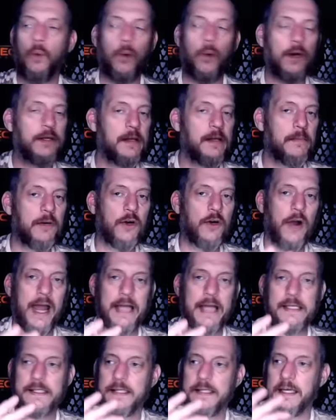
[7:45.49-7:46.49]
where
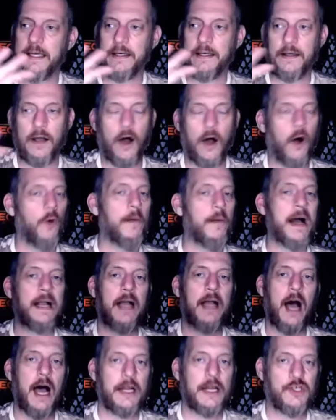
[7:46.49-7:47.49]
Democrats think, oh, my
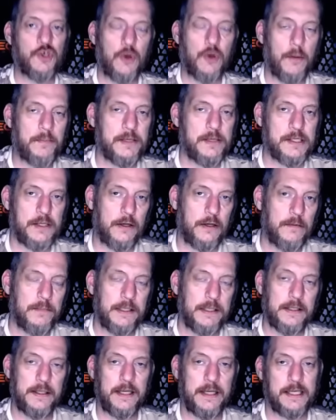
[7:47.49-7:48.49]
God, Trump is going to
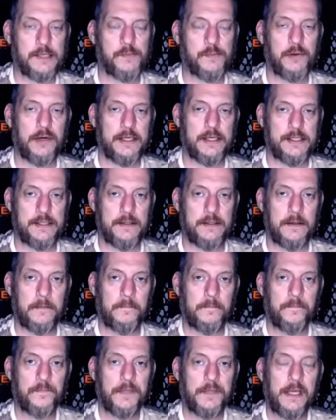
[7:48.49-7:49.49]
be the next
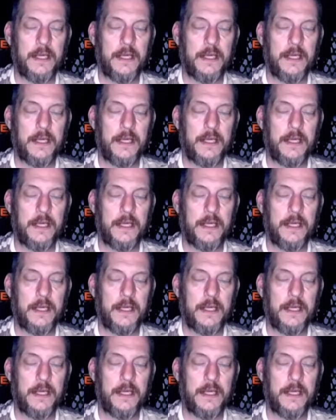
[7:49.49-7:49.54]
president.